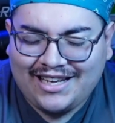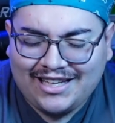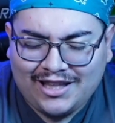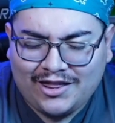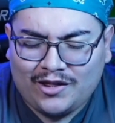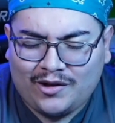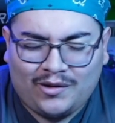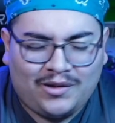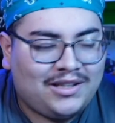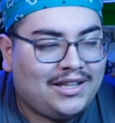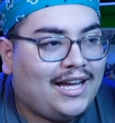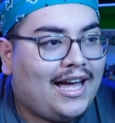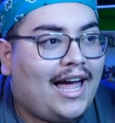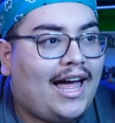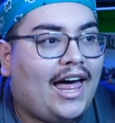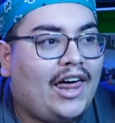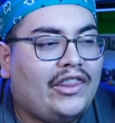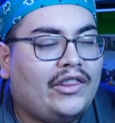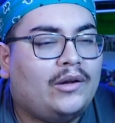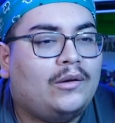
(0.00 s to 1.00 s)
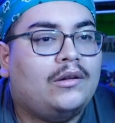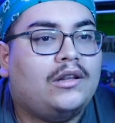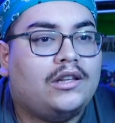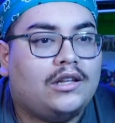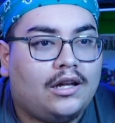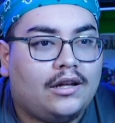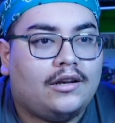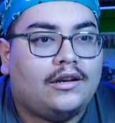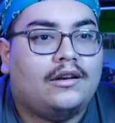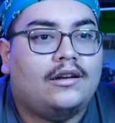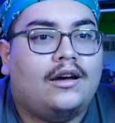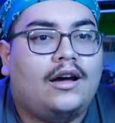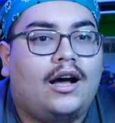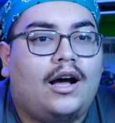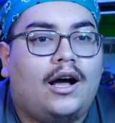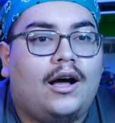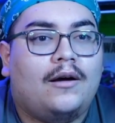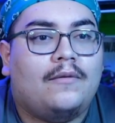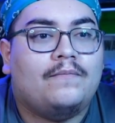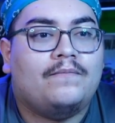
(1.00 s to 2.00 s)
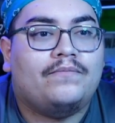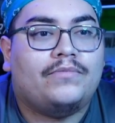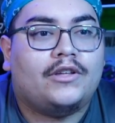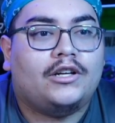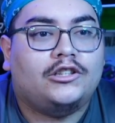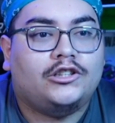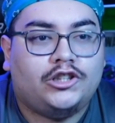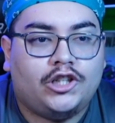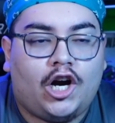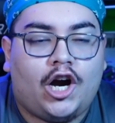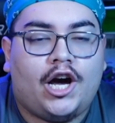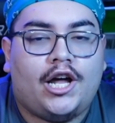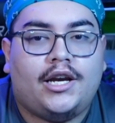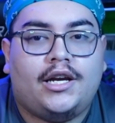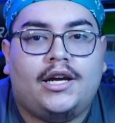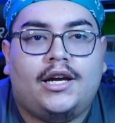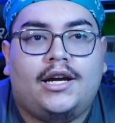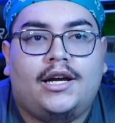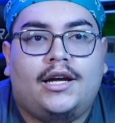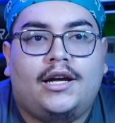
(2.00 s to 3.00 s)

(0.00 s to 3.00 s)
ethel ethel's son um john